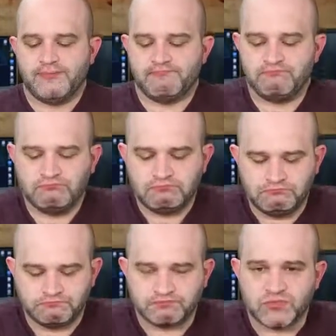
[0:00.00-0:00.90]

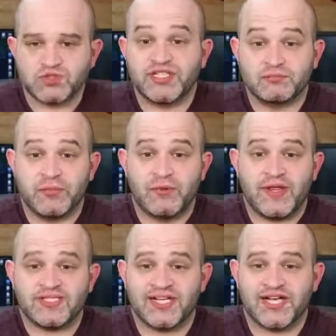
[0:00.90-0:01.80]
So that, remember,
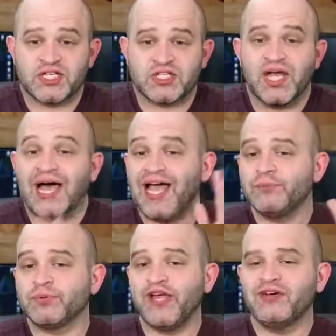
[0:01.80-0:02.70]
that's an action. Hi,
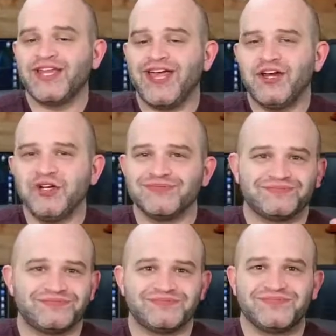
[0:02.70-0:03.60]
player layer.
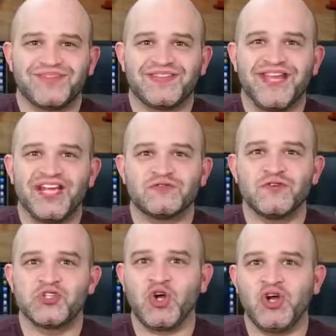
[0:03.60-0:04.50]
Thanks for
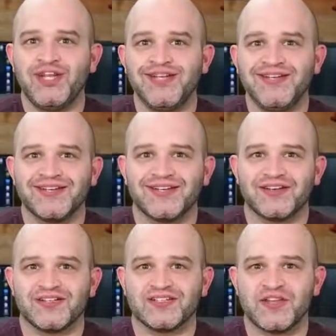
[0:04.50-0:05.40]
joining.
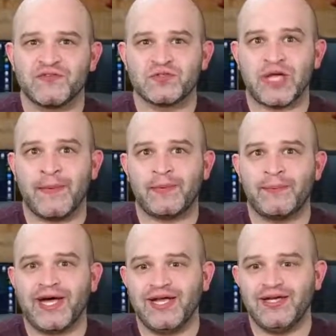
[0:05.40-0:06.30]
Thanks for stopping
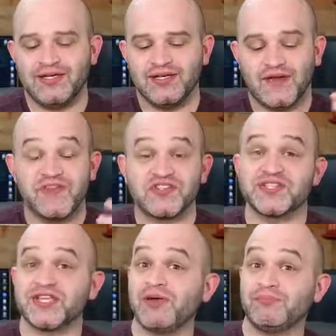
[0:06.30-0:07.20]
by. This is
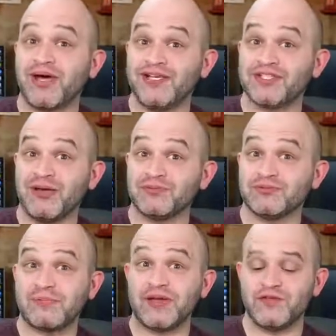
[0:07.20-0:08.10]
Camp Pinetop.
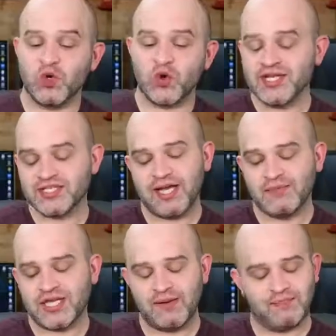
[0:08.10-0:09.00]
I'm having a great time
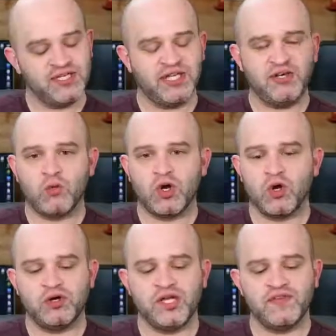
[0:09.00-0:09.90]
camping and
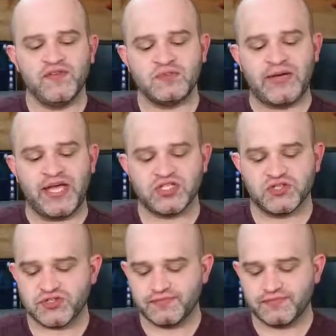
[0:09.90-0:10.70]
earning these badges.